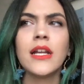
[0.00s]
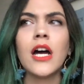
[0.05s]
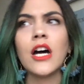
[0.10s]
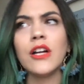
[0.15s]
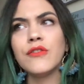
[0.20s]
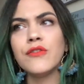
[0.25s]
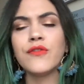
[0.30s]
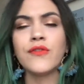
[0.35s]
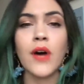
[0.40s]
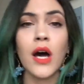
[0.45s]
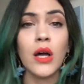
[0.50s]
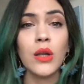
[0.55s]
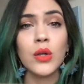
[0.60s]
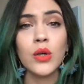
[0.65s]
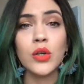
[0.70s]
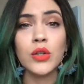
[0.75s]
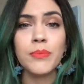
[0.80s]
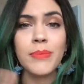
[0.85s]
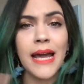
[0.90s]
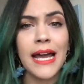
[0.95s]

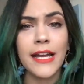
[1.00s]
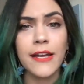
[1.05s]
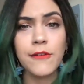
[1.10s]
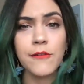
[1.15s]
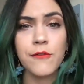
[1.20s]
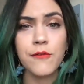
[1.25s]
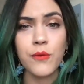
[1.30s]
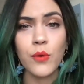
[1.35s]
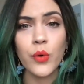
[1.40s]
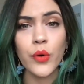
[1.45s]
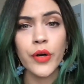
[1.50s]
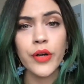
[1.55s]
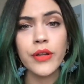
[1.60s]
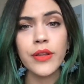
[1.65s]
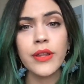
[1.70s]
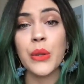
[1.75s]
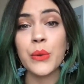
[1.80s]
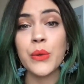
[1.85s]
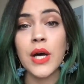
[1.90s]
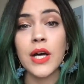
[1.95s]
unfollowed back and forth
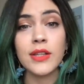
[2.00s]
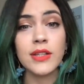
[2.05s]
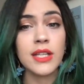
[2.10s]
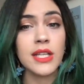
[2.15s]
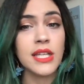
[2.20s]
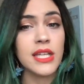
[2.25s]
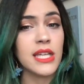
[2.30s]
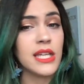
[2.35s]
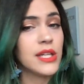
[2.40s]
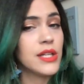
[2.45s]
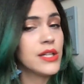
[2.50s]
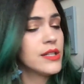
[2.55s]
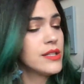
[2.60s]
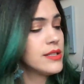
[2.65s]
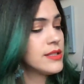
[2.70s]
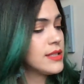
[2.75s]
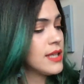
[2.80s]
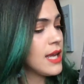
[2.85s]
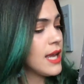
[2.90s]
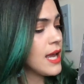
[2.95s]
throughout the
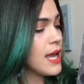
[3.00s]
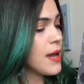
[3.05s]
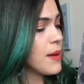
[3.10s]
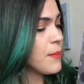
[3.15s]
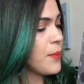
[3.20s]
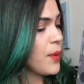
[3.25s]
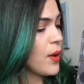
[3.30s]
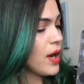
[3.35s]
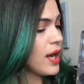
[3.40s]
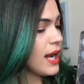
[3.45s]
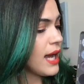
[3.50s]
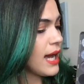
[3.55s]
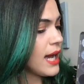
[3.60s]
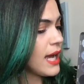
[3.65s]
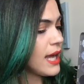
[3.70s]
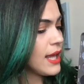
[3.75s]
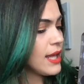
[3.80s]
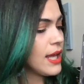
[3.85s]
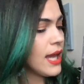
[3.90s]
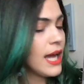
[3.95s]
years, but
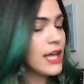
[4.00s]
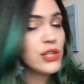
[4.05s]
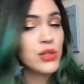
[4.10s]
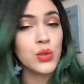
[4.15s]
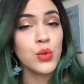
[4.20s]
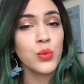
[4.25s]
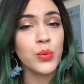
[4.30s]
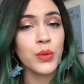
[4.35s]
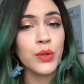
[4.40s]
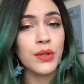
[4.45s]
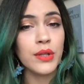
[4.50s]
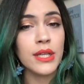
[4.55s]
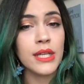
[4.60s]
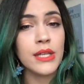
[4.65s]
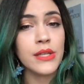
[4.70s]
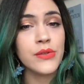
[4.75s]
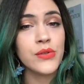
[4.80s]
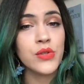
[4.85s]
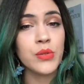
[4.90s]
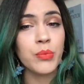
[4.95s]
I do really
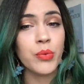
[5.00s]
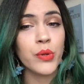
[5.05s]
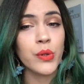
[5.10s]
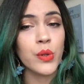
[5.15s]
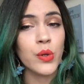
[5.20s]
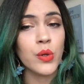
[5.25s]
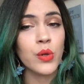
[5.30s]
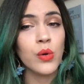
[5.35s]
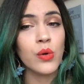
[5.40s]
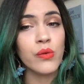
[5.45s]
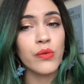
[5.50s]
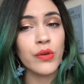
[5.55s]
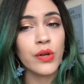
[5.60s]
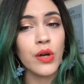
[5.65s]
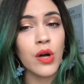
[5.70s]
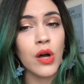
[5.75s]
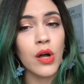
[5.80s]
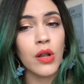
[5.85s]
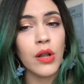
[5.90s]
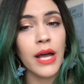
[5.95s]
support her
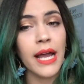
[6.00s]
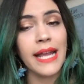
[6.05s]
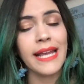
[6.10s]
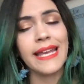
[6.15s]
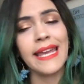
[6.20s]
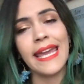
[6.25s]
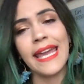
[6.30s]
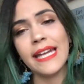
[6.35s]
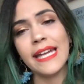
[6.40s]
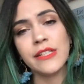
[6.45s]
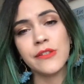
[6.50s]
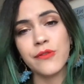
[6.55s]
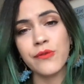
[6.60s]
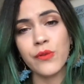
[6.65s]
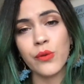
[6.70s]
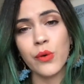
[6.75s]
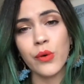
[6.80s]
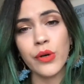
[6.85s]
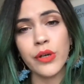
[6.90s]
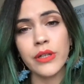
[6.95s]
overall. I can't
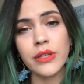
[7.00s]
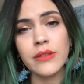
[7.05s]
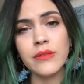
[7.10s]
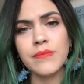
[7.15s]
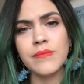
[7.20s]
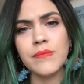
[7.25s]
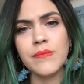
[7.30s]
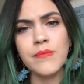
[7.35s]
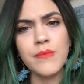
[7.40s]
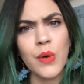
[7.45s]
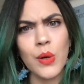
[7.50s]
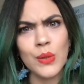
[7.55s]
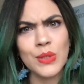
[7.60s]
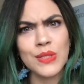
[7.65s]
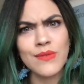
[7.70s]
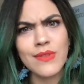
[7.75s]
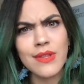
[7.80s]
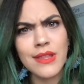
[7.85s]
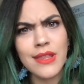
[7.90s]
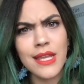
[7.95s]
afford most
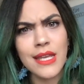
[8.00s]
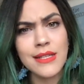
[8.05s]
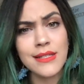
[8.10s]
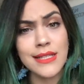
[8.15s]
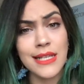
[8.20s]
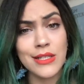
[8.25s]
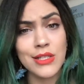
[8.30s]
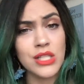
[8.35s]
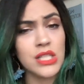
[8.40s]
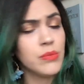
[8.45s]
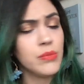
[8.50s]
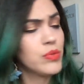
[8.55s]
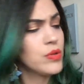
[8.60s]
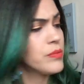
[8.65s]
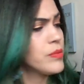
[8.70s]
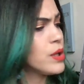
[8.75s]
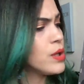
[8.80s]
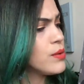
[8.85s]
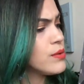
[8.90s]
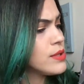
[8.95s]
of the things that she
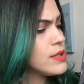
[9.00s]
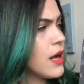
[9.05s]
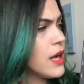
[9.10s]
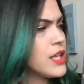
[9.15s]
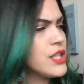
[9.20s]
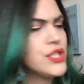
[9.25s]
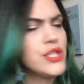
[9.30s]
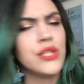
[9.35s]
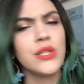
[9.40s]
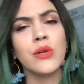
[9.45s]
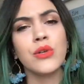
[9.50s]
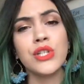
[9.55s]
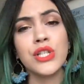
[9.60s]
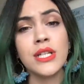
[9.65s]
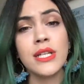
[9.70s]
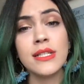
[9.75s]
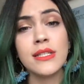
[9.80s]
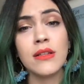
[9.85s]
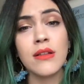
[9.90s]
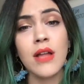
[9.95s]
promotes because, you know, she
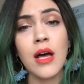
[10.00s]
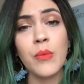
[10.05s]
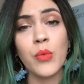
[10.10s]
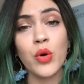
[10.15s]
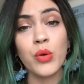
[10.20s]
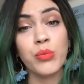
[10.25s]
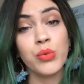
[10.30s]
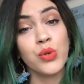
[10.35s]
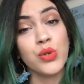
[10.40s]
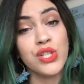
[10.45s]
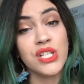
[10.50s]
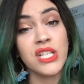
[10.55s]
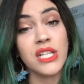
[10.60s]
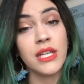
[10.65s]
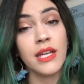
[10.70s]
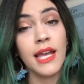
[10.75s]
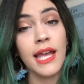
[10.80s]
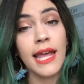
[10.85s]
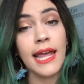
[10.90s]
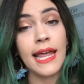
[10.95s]
is a lot more
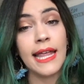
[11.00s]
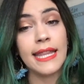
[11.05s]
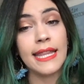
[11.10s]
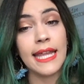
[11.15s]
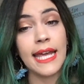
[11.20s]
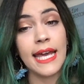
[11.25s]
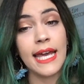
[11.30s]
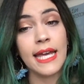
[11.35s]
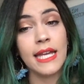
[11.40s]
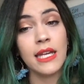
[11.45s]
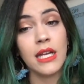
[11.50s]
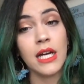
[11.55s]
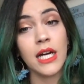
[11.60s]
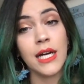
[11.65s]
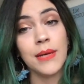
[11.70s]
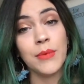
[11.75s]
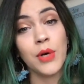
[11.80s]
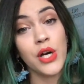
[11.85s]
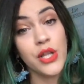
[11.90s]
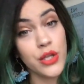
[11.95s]
bougie than
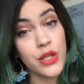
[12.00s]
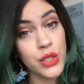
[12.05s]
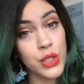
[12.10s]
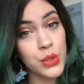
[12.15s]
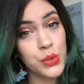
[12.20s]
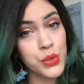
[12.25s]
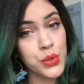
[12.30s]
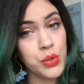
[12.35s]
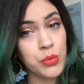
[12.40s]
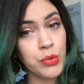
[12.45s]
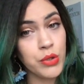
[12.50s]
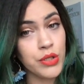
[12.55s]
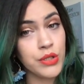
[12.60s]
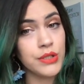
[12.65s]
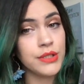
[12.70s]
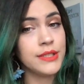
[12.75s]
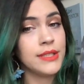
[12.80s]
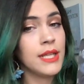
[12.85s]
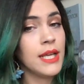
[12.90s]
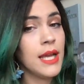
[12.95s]
other
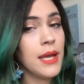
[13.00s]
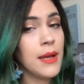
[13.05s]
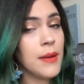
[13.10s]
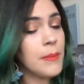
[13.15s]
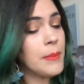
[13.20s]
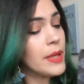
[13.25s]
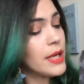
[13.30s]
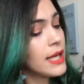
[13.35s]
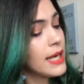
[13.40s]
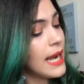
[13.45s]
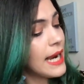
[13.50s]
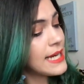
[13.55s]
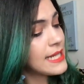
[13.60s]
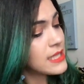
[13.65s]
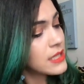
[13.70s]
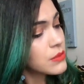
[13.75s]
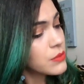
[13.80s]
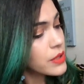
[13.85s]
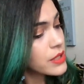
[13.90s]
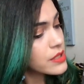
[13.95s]
YouTubers, but I
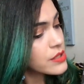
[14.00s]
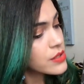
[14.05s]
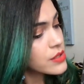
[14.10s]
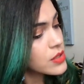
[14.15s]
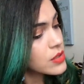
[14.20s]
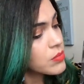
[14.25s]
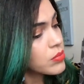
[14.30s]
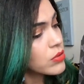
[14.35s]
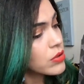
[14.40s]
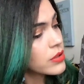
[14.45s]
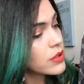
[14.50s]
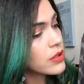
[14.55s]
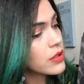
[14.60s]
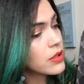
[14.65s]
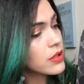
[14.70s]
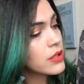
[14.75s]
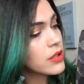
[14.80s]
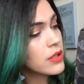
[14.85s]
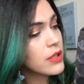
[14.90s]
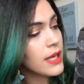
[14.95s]
did want to support
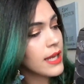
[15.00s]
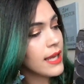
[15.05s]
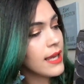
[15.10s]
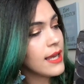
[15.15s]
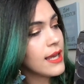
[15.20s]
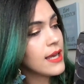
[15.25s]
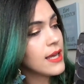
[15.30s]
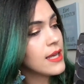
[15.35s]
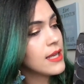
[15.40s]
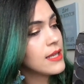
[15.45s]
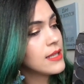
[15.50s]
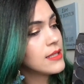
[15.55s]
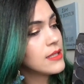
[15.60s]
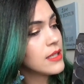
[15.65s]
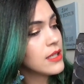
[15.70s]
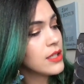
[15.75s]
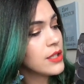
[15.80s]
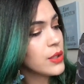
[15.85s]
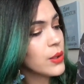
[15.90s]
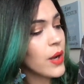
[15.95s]
her, and,
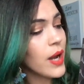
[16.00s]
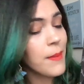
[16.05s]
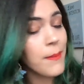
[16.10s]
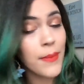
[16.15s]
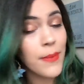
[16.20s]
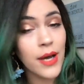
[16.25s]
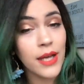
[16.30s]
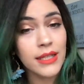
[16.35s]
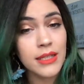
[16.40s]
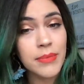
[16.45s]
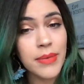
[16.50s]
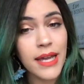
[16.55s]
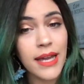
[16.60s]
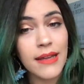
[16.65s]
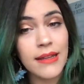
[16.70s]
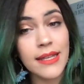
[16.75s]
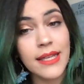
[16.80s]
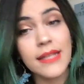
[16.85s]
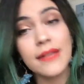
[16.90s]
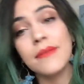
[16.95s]
you know, I bought the
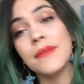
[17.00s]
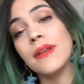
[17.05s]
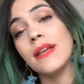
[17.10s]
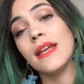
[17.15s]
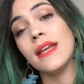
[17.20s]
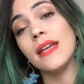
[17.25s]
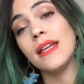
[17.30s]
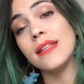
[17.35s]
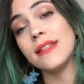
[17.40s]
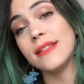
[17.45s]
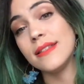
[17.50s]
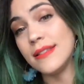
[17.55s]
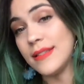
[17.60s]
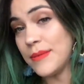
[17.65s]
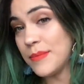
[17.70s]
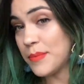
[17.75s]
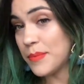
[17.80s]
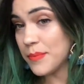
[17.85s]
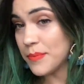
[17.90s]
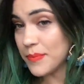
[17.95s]
palette. It's
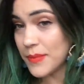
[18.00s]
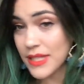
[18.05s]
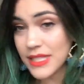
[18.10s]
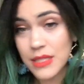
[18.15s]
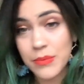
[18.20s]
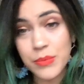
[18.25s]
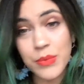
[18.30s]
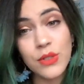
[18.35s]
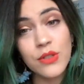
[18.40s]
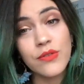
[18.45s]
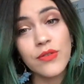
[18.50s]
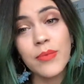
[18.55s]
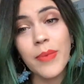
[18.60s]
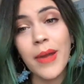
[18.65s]
a beautiful